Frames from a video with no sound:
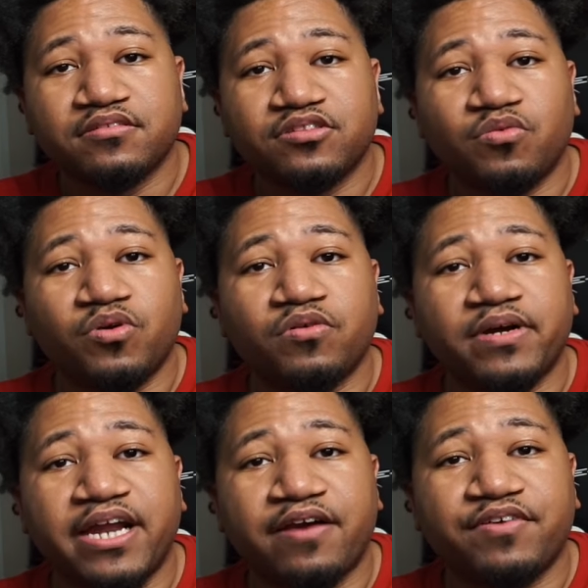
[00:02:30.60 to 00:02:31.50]
The world would
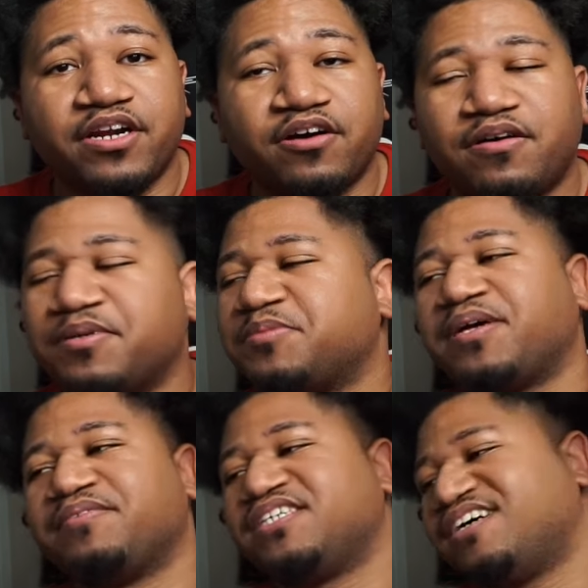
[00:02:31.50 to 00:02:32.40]
never know. I'm just
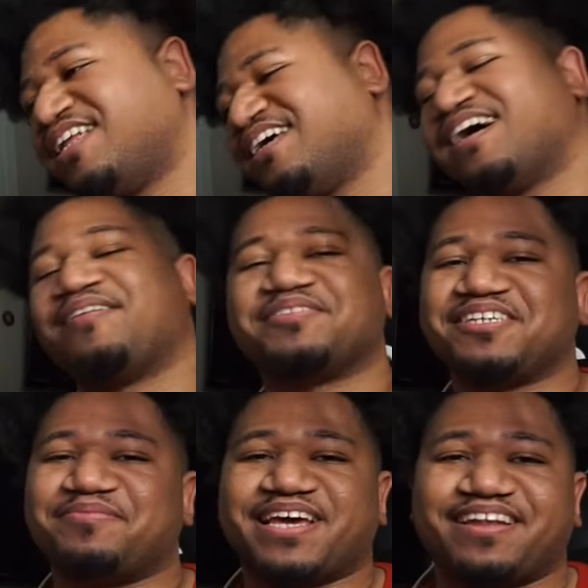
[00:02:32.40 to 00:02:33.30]
playing with y'all. Like,
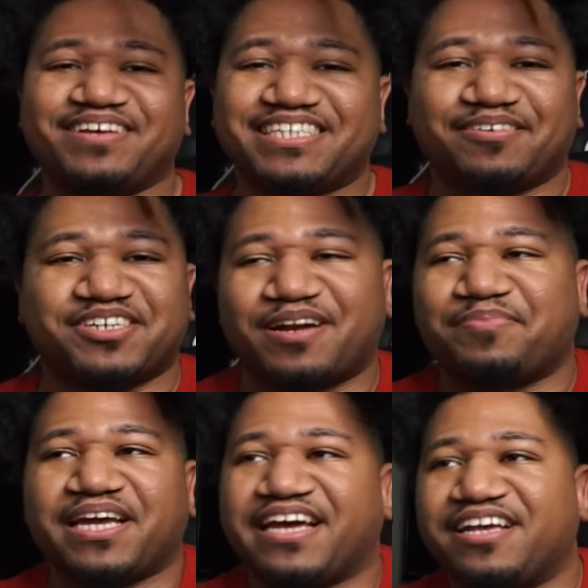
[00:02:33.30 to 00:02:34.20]
obviously, man, let me stop trying to
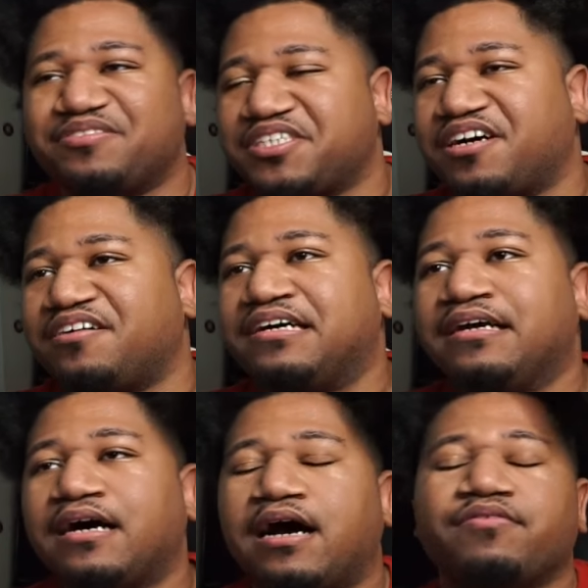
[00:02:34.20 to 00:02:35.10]
play games with y'all.
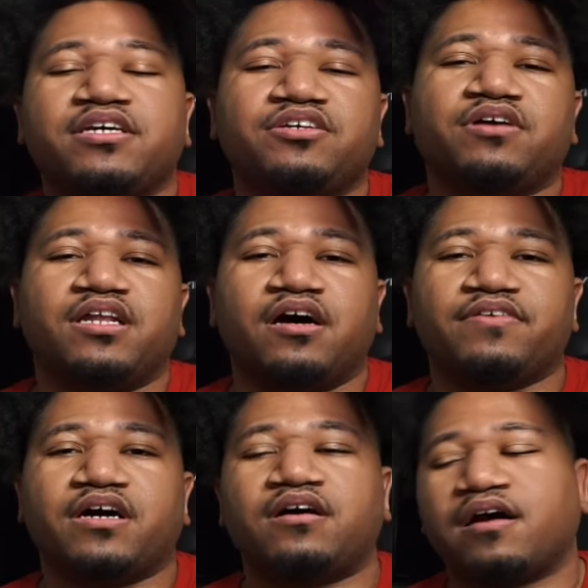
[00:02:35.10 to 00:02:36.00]
I really do. I love
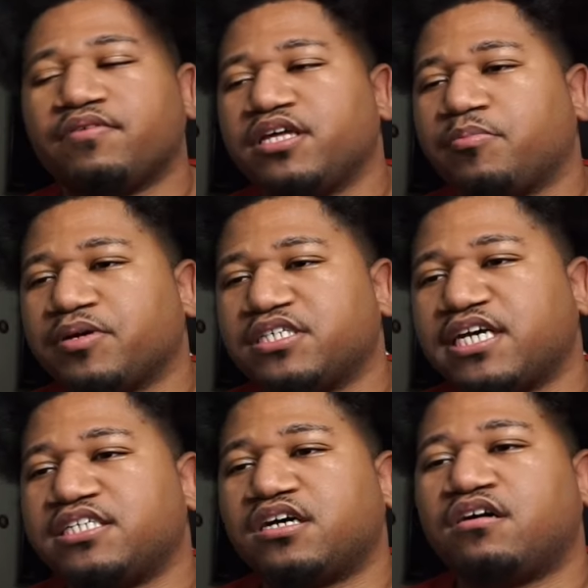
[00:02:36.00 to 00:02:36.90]
y'all. I really
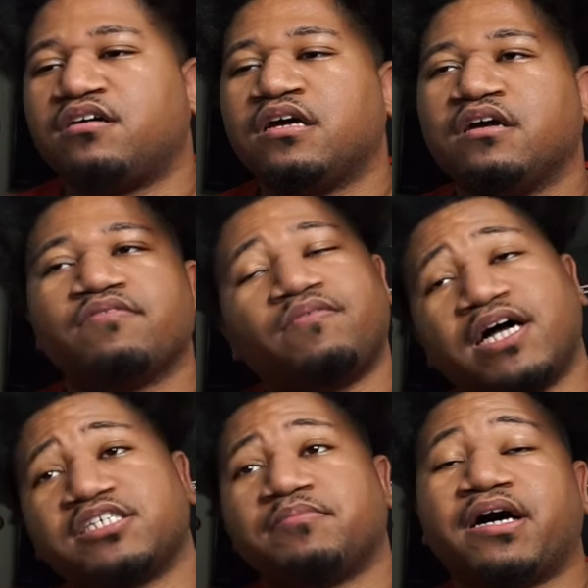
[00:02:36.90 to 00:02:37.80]
appreciate y'all for
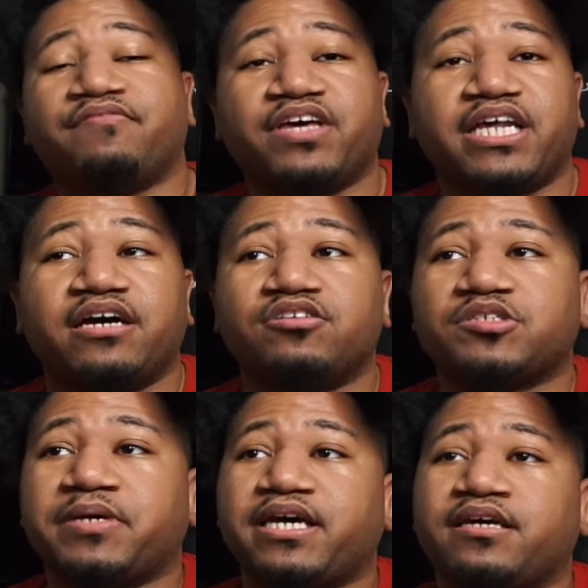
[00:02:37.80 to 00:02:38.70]
watching my videos,
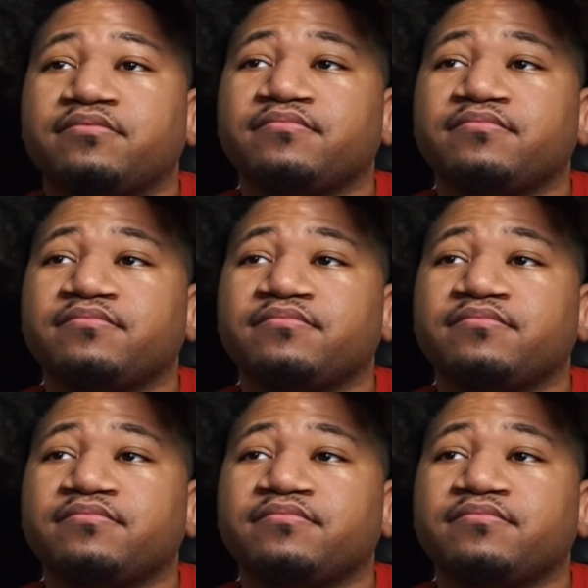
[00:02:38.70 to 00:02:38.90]
man.